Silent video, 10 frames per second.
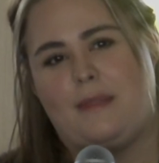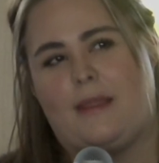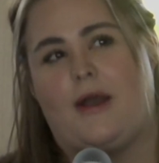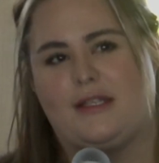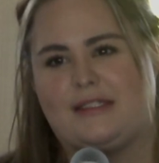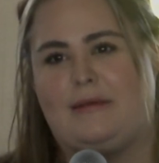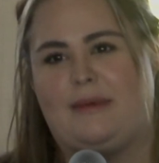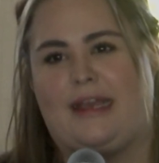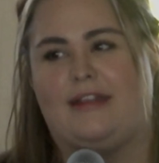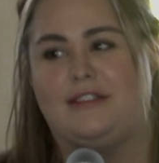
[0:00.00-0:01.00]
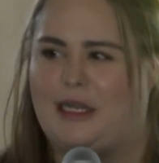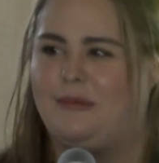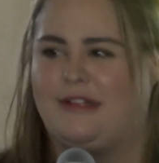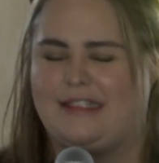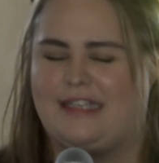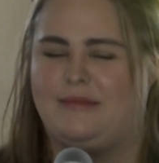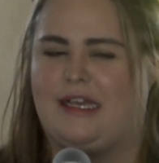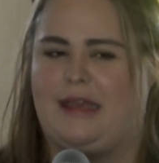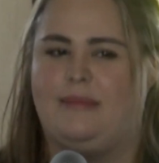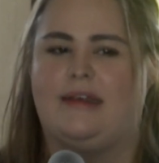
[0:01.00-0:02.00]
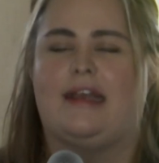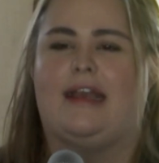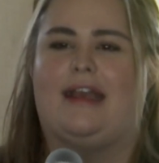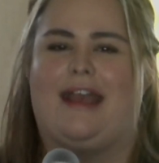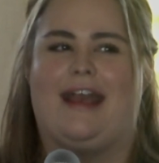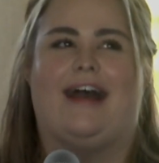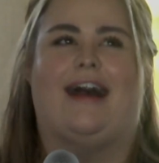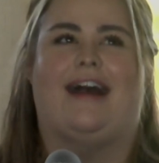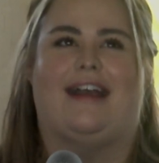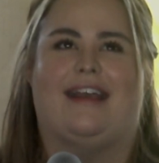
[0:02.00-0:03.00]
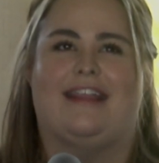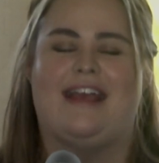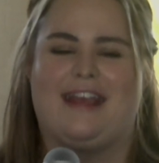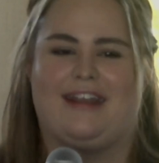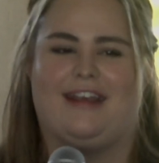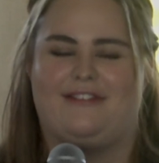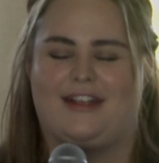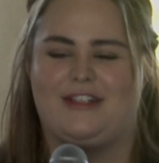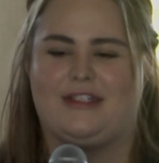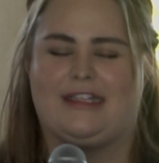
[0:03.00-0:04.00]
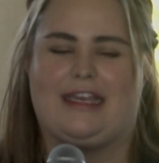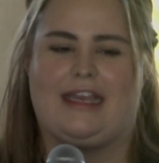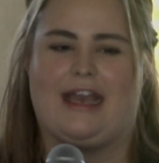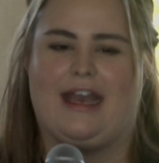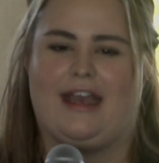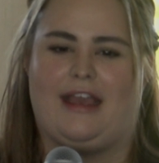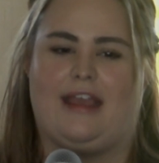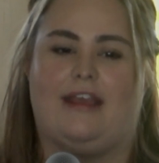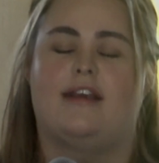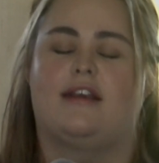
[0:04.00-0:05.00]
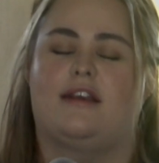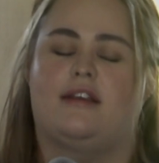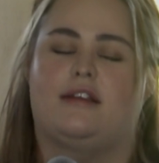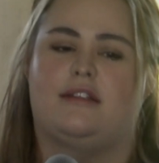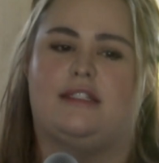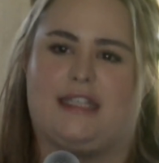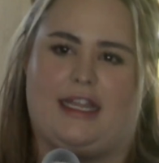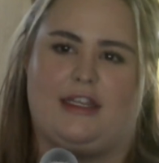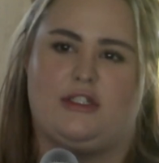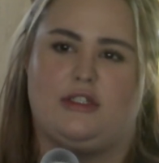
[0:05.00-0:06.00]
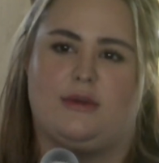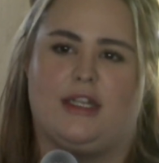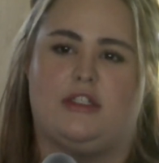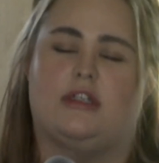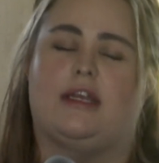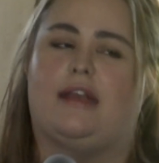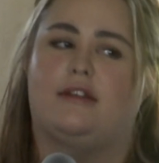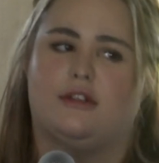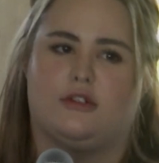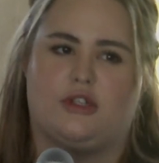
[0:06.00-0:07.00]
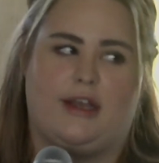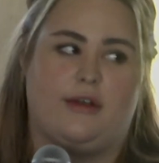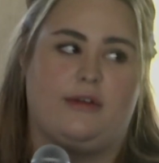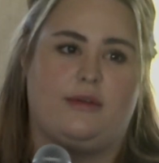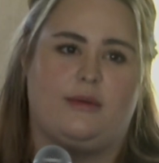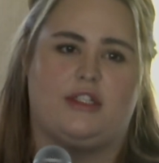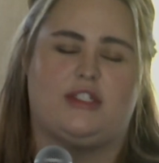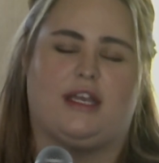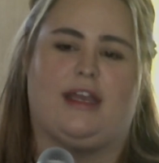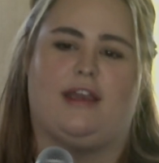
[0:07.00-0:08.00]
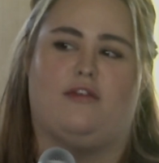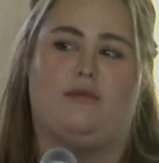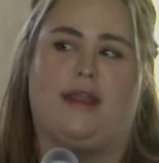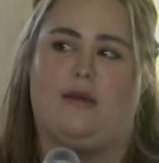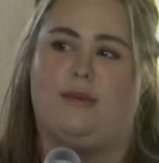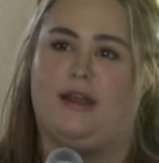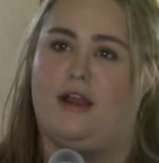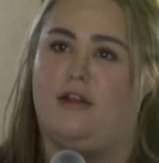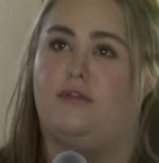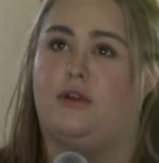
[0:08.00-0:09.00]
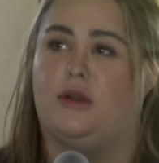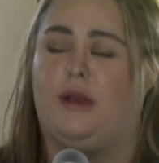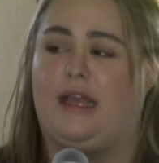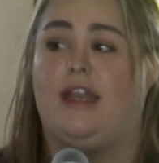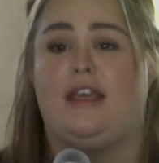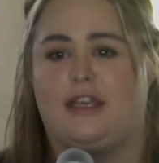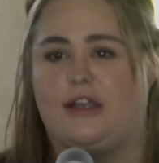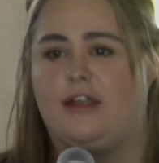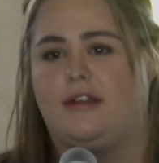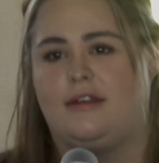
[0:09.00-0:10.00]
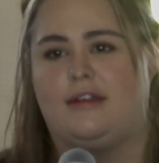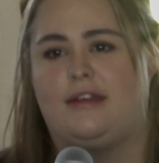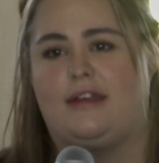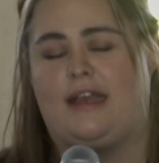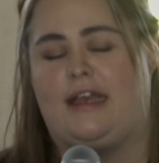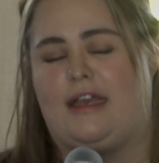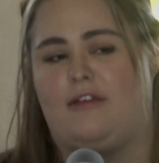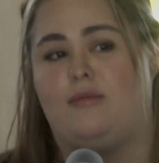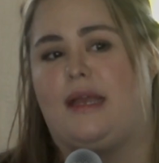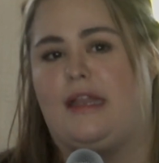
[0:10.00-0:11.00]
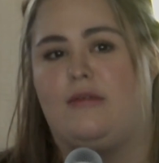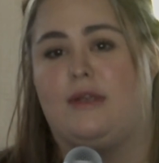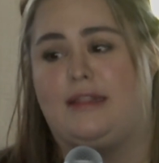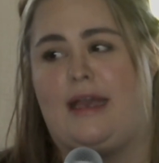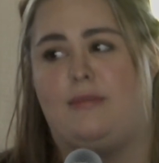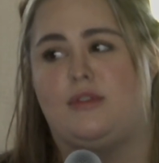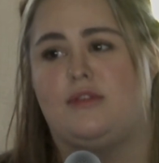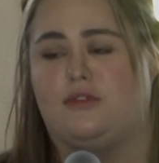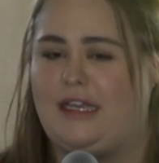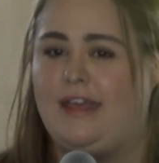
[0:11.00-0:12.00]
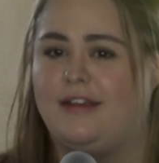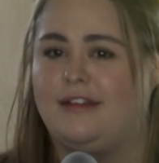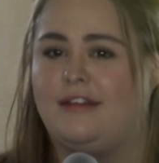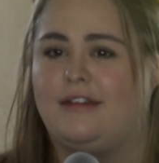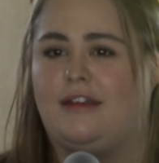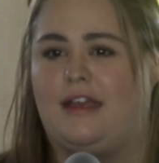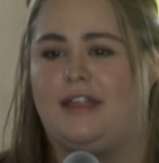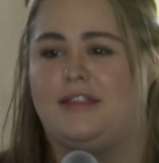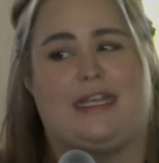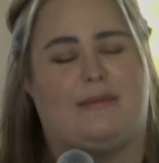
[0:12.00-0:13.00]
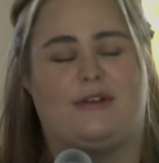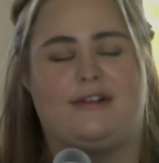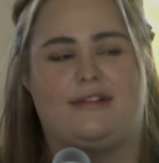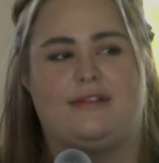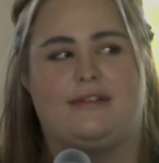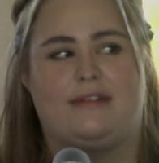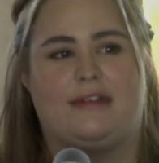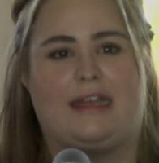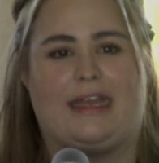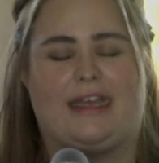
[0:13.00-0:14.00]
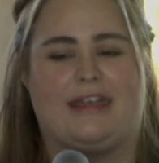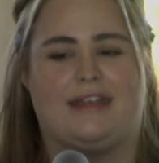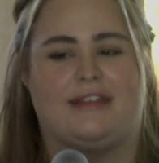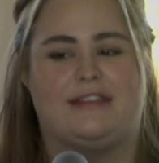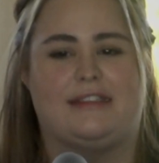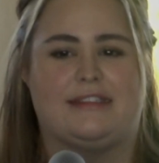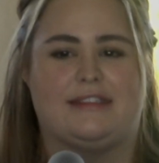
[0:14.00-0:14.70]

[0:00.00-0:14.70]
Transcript: awesome and terrible at the same time. And then eventually I decided to enter a clinical trial, which I have now been on for going on a year. I've been relapse-free and stable and